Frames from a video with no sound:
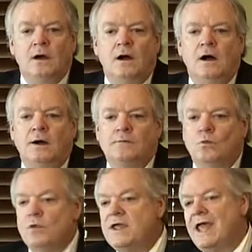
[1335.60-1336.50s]

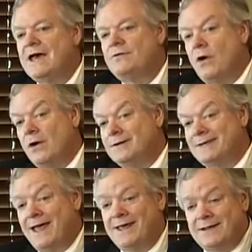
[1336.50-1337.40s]
We have hard
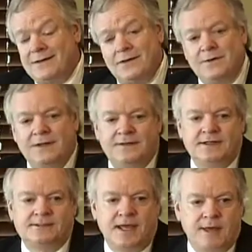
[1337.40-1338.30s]
data on it
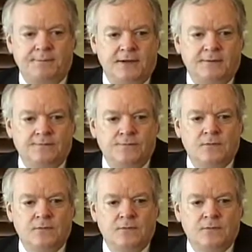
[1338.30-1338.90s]
that it's happening.